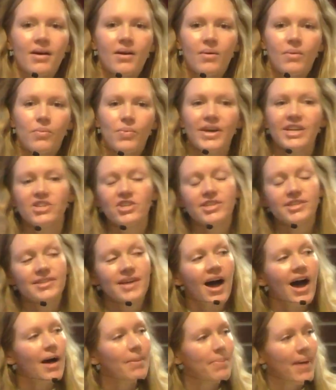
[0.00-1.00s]
we just
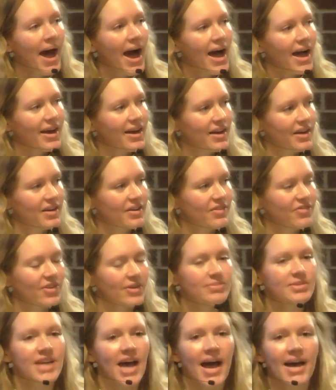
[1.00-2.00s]
got back
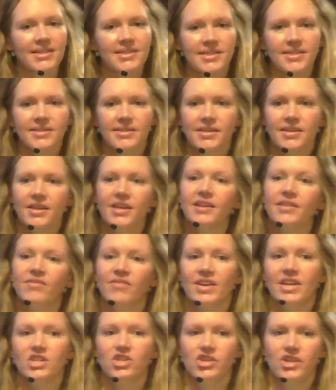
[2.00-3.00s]
from Diocesan
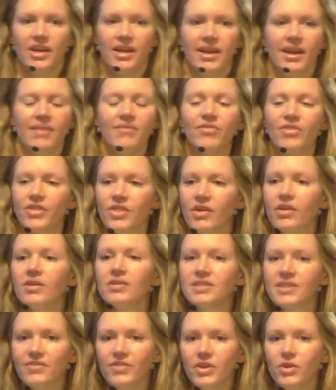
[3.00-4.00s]
Convention, and for
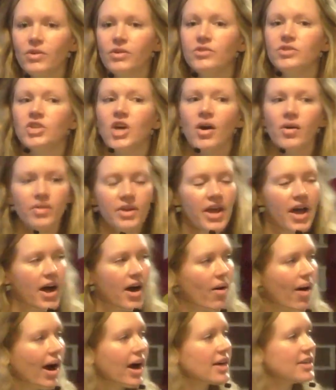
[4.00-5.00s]
those of you who don't
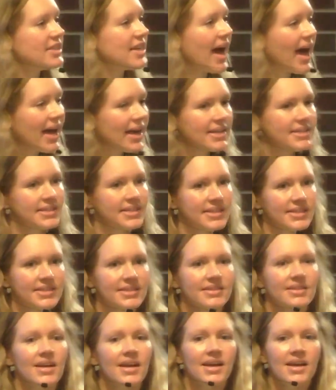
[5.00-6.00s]
know, our
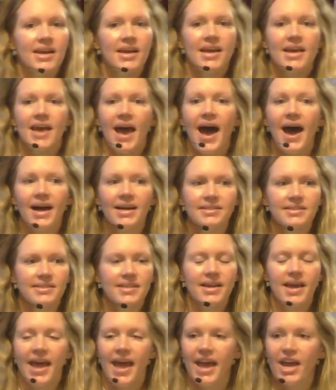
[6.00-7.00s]
diocese has
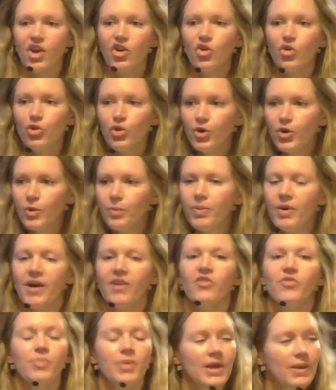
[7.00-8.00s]
a group
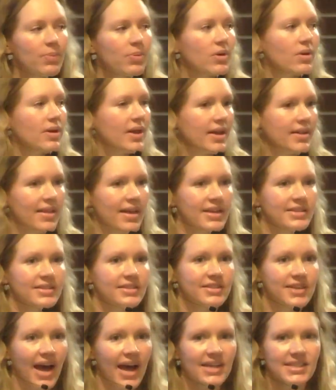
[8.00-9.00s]
of people in the
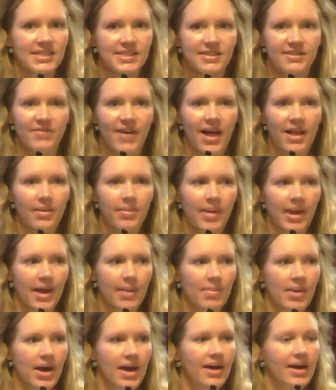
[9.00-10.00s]
Diocese of
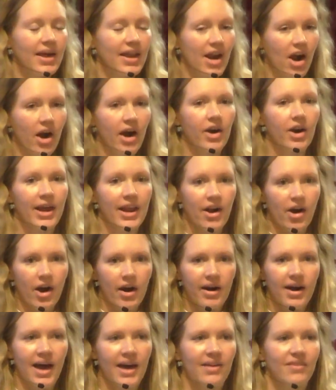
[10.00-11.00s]
Alabama, in our
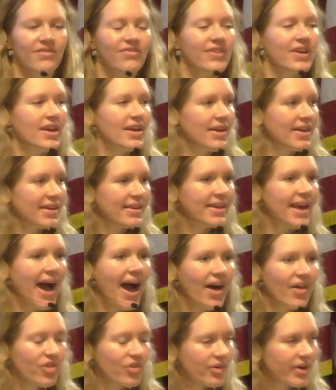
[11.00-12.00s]
kind of
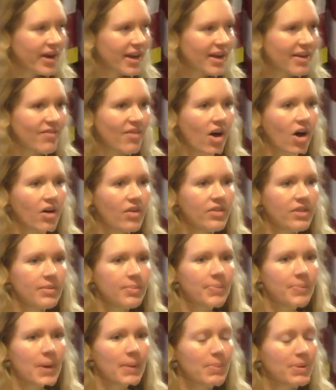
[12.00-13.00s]
gathering of all the
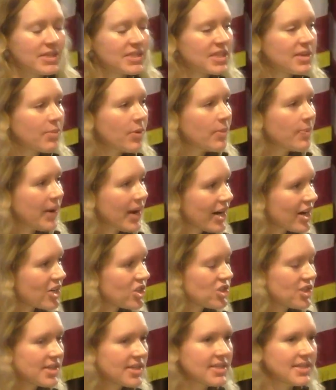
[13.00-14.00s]
Episcopal
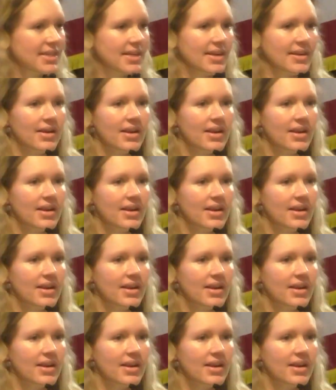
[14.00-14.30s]
parishes in